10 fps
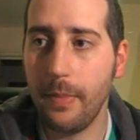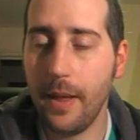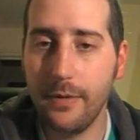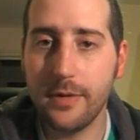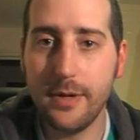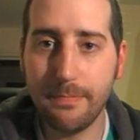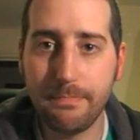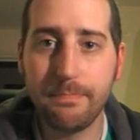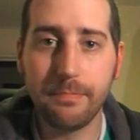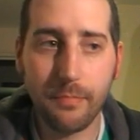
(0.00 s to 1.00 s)
It was good.
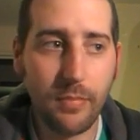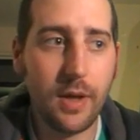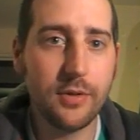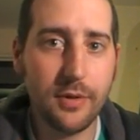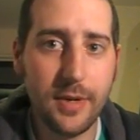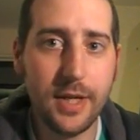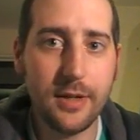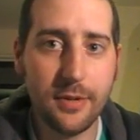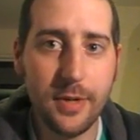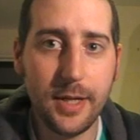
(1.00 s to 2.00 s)
Good money.
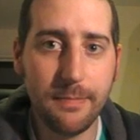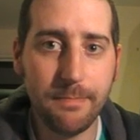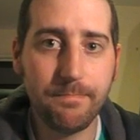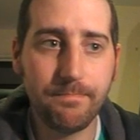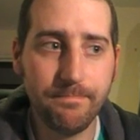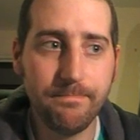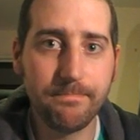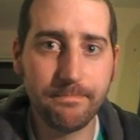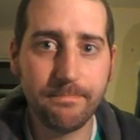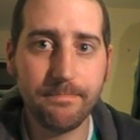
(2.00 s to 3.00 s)
Good money. Hmm.
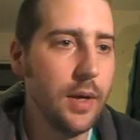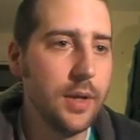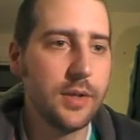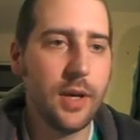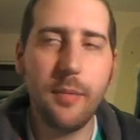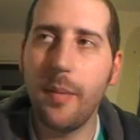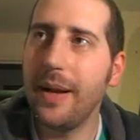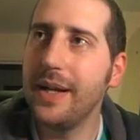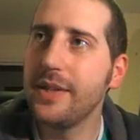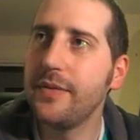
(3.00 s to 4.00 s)
So my
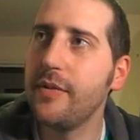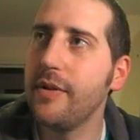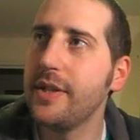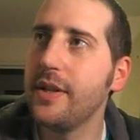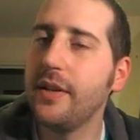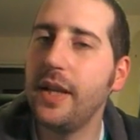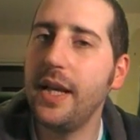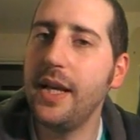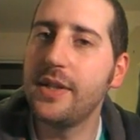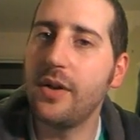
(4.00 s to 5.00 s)
plans for the rest of the
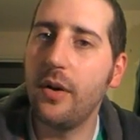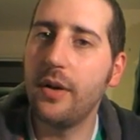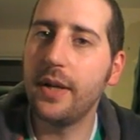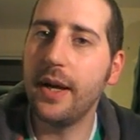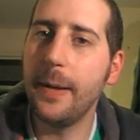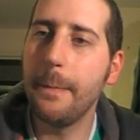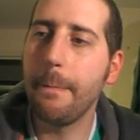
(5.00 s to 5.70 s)
Easter holiday.